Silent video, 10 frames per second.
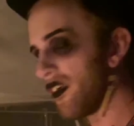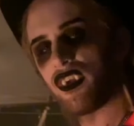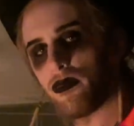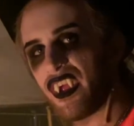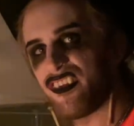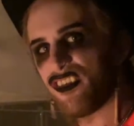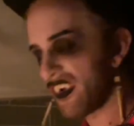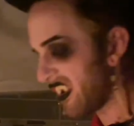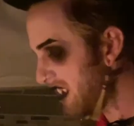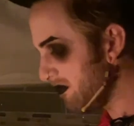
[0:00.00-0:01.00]
you make your
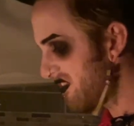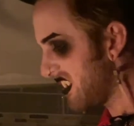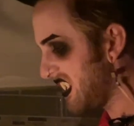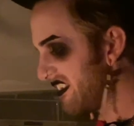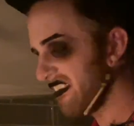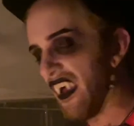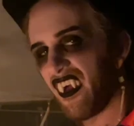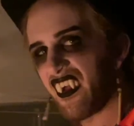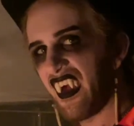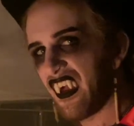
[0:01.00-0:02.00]
cream cheese
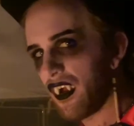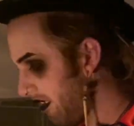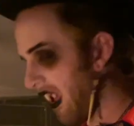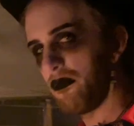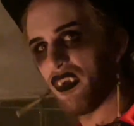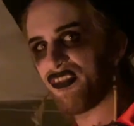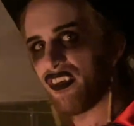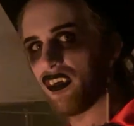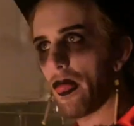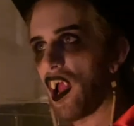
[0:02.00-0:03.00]
cake. I meant,
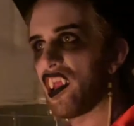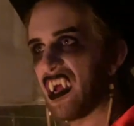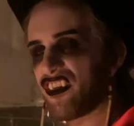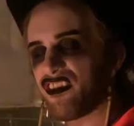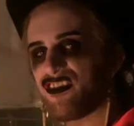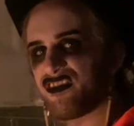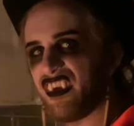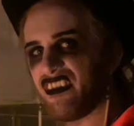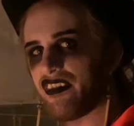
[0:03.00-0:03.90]
yes, cheese